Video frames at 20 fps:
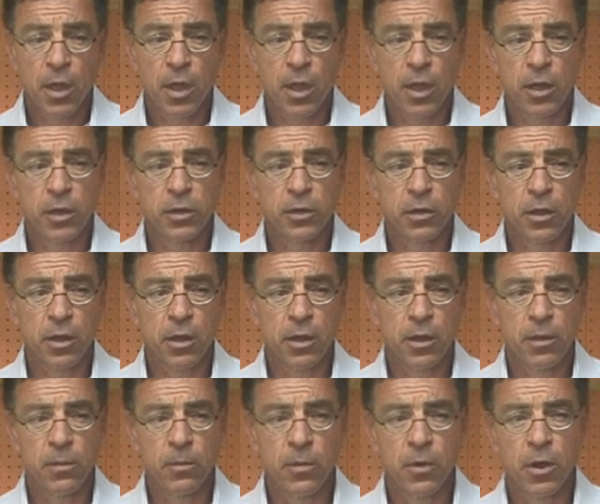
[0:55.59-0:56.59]
and
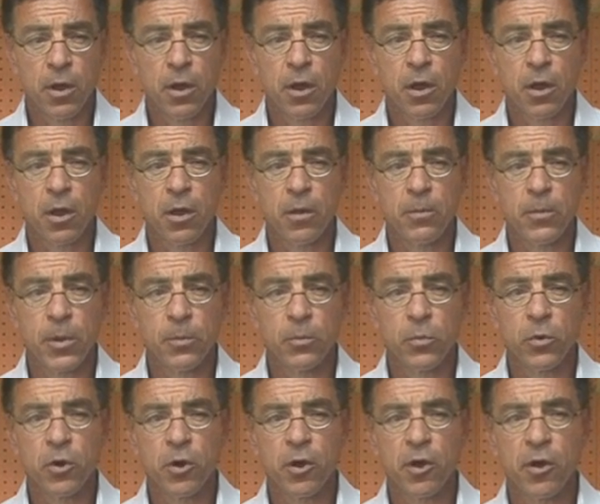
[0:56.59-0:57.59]
I am a
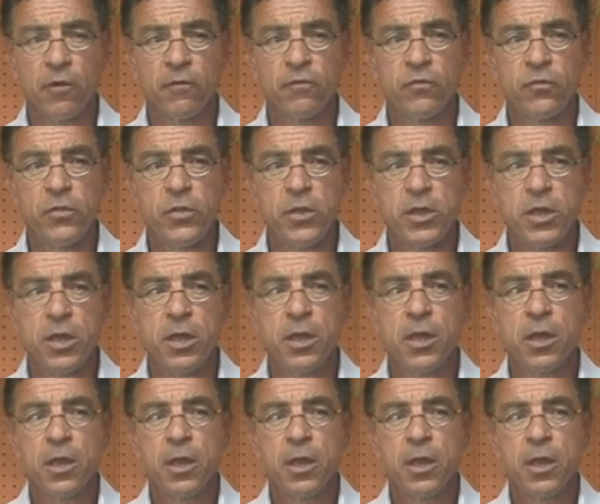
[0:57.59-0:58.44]
member of the